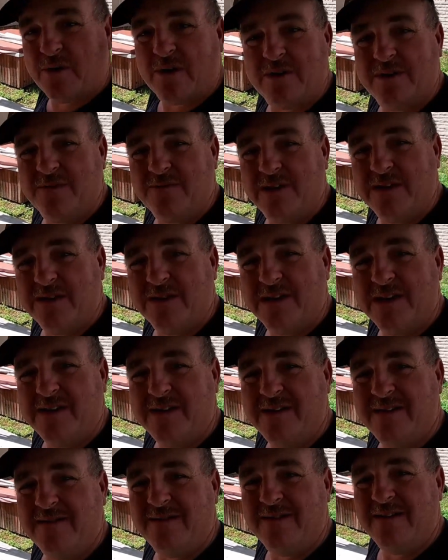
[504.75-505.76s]
part of the video
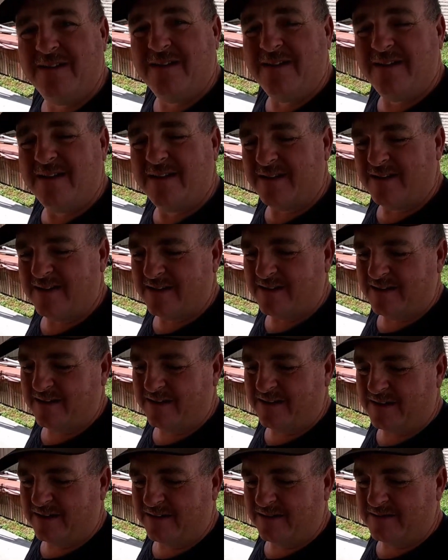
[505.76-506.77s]
here,
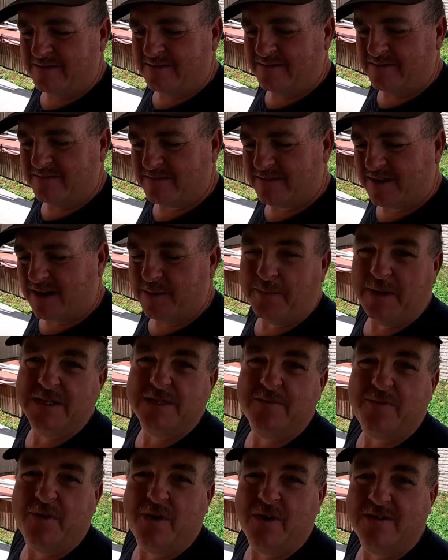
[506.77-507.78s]
and gotta buy
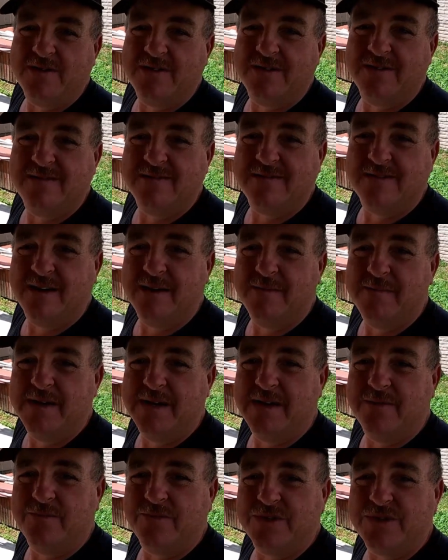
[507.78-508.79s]
some parts, get them
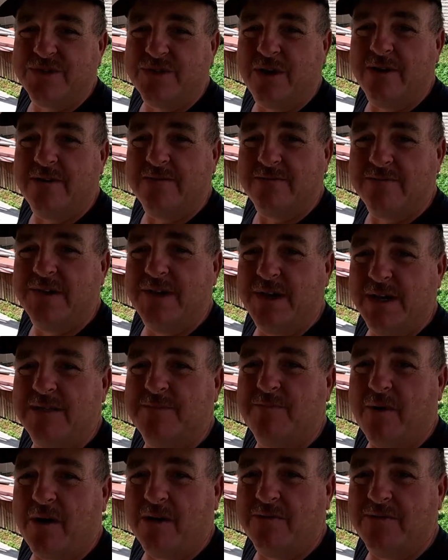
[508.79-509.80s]
in, and we'll start the
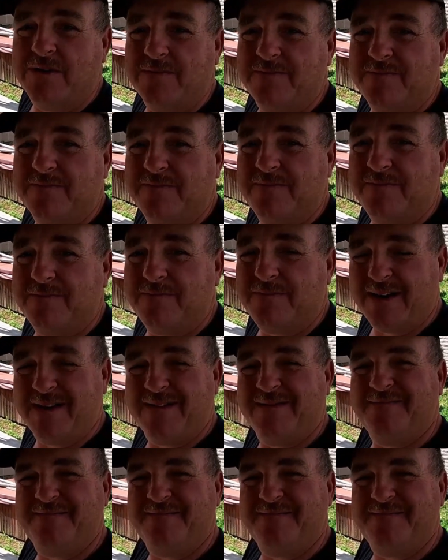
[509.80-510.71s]
next part of it. Bye.